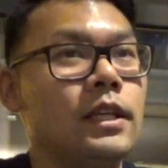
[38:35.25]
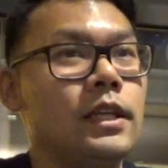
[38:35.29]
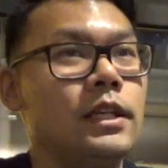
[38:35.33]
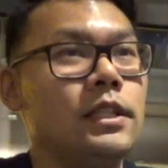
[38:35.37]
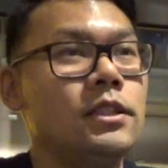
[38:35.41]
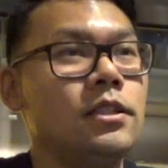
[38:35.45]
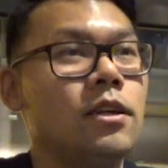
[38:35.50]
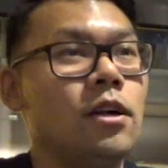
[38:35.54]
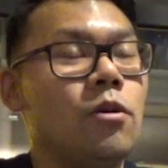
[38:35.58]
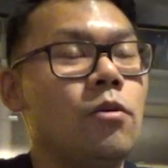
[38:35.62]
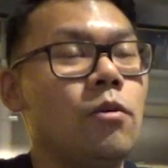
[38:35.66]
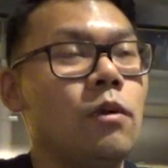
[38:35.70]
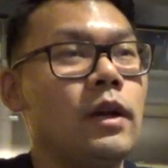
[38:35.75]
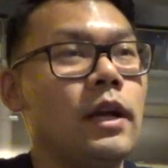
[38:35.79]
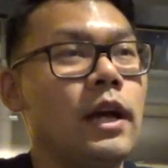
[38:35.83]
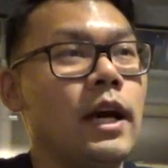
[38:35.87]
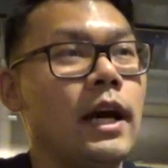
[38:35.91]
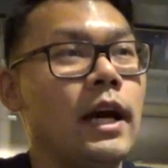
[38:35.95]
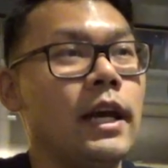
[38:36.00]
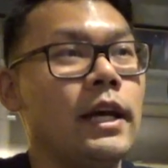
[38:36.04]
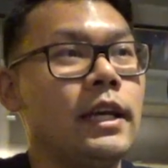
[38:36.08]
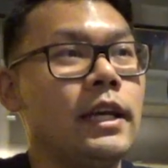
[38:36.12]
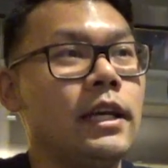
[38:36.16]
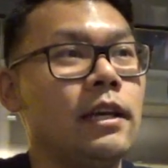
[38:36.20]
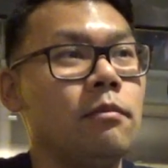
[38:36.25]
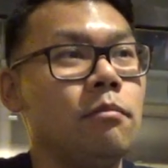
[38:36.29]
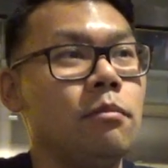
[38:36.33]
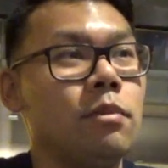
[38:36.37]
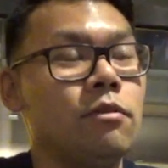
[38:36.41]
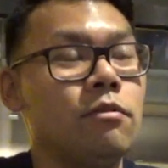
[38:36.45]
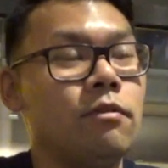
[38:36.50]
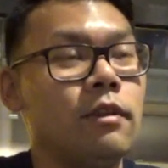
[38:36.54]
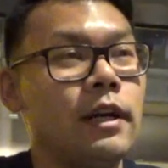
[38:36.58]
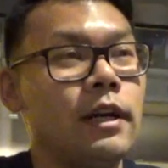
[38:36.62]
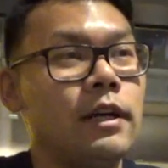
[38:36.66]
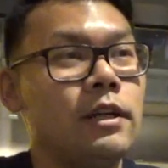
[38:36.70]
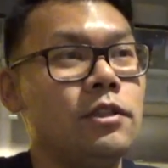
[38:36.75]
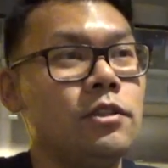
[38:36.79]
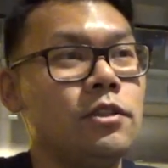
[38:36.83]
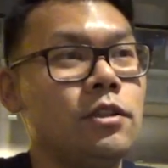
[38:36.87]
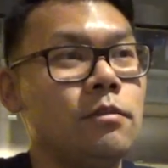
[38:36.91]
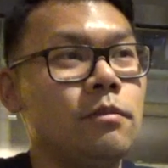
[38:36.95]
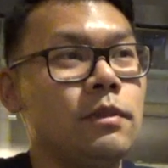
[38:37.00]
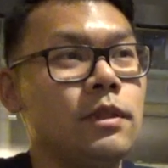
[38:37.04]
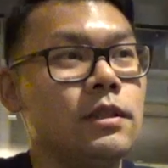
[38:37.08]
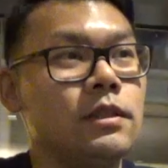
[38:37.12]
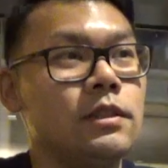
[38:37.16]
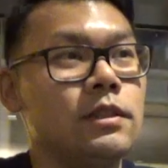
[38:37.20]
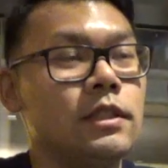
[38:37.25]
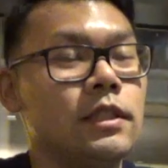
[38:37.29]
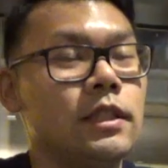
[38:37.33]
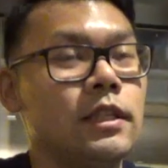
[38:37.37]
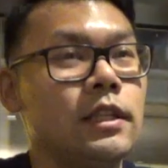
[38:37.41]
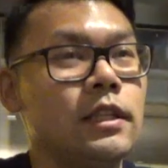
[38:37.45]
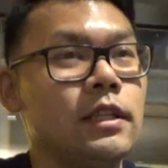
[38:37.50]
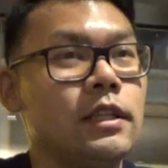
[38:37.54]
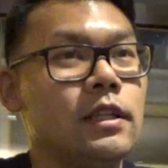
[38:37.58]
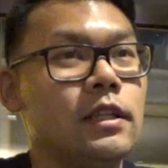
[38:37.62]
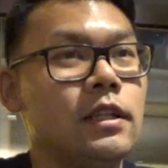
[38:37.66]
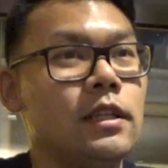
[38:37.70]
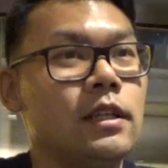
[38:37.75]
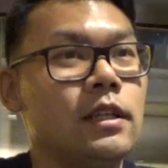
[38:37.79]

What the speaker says: saw what I can provide to the military.